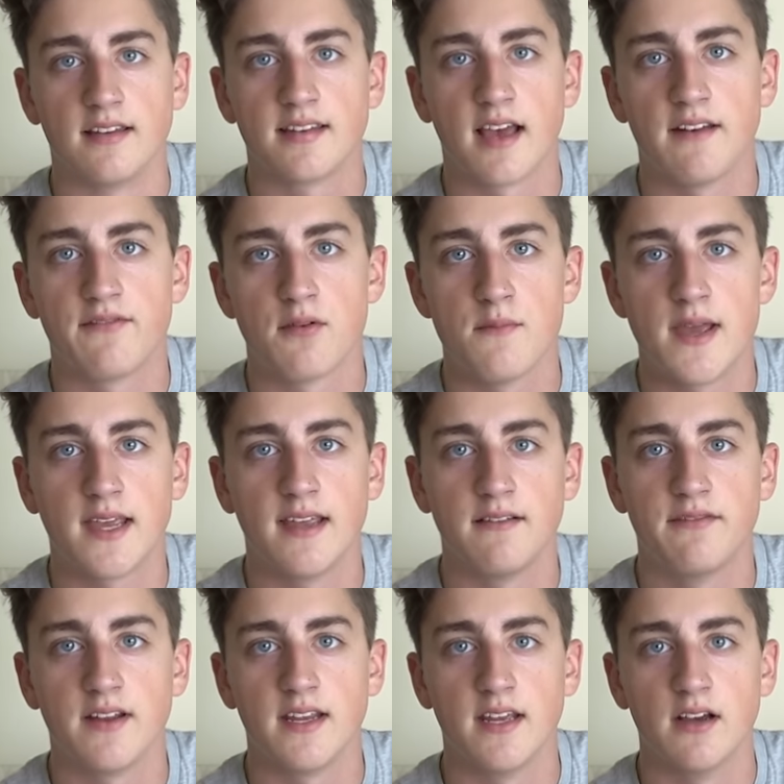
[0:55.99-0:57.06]
aside from making
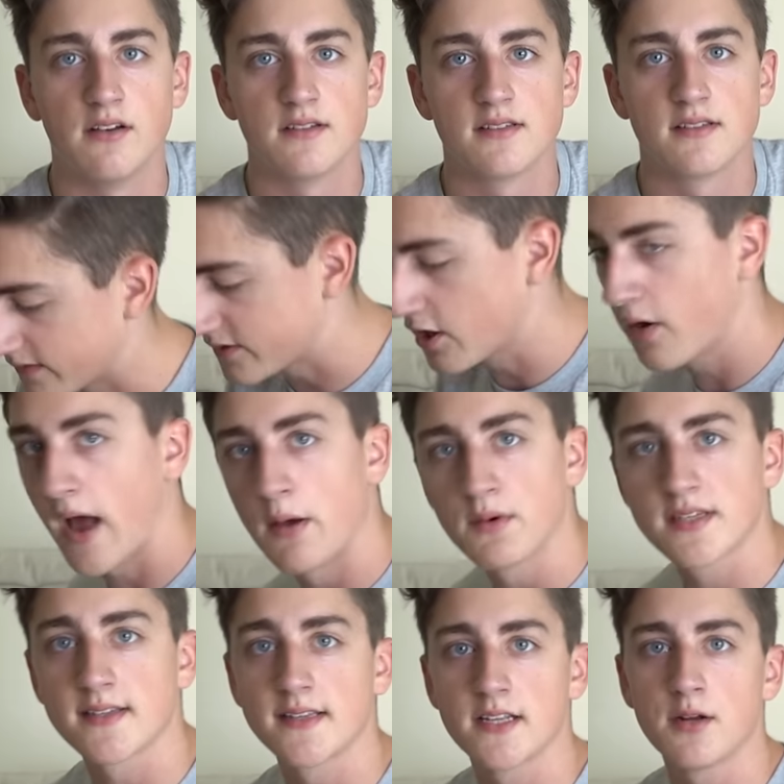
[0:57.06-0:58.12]
videos. So I
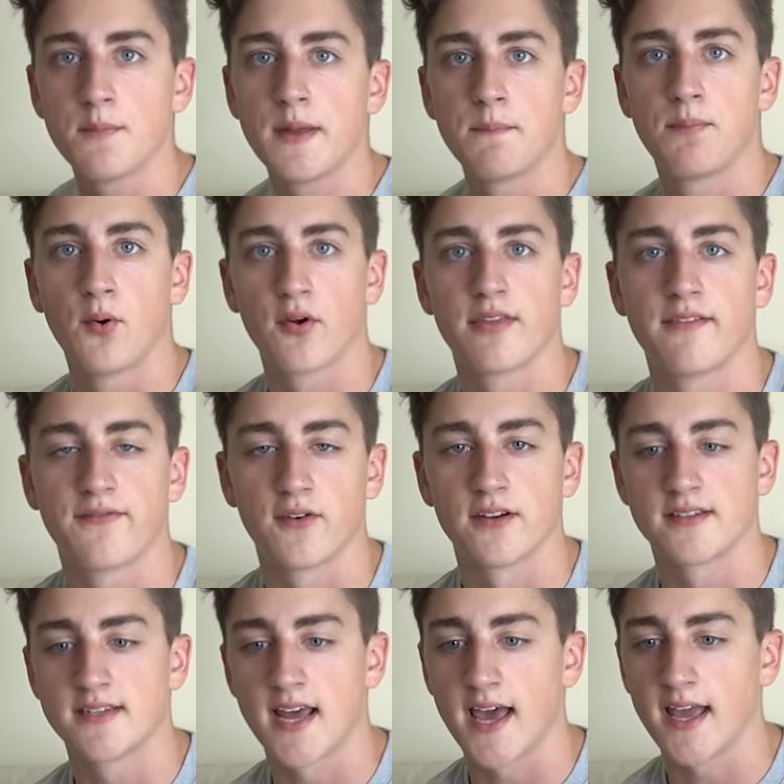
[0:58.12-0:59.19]
was a little bit bored the
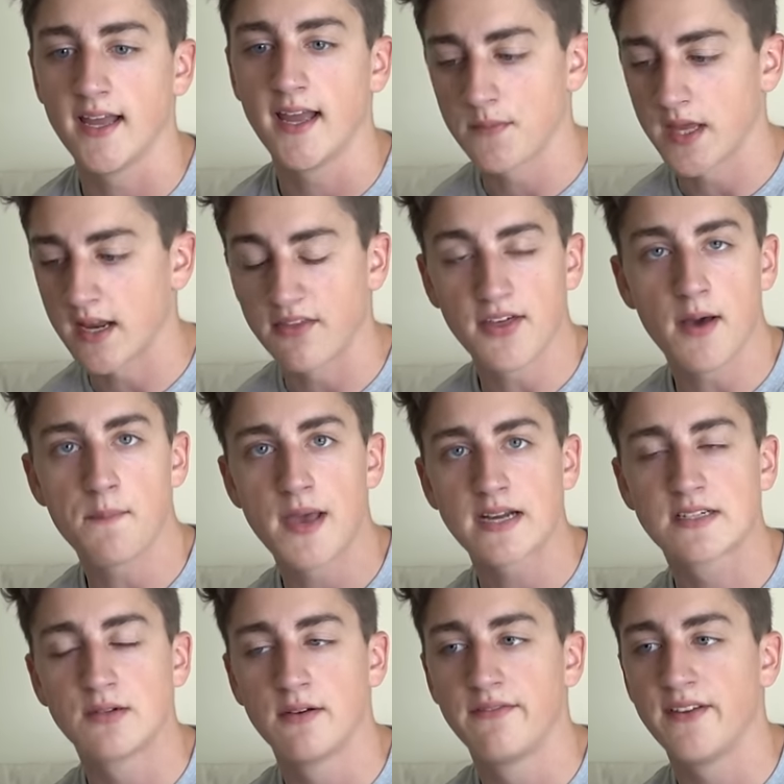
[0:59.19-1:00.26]
first day, and I thought
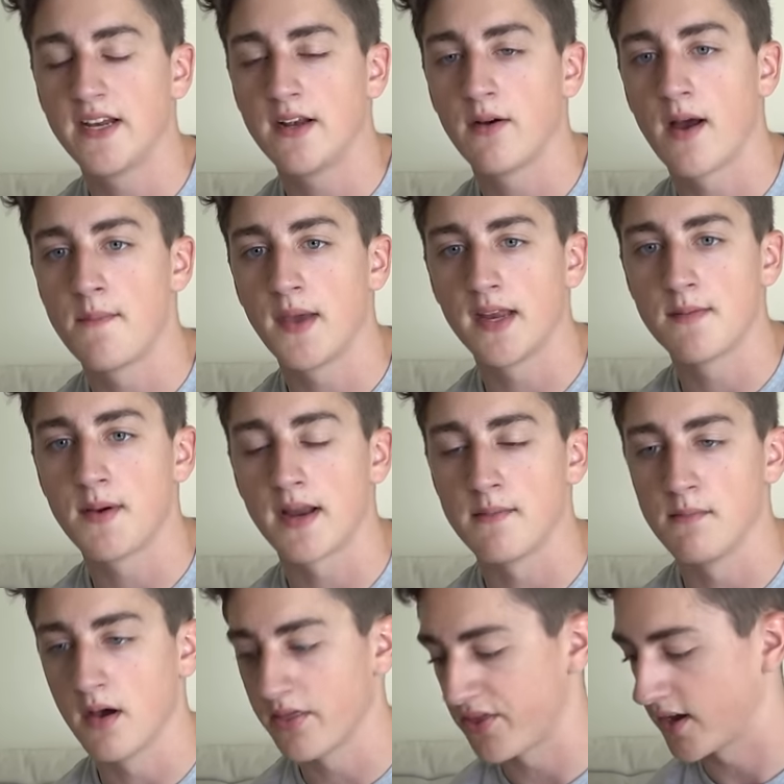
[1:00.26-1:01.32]
back to a video I made about a
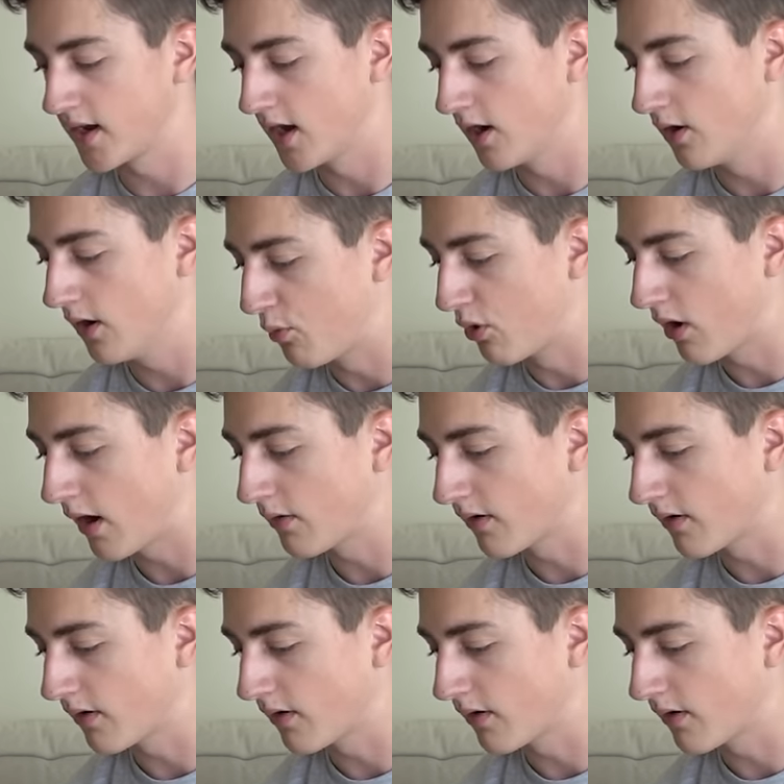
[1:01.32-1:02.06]
month ago where I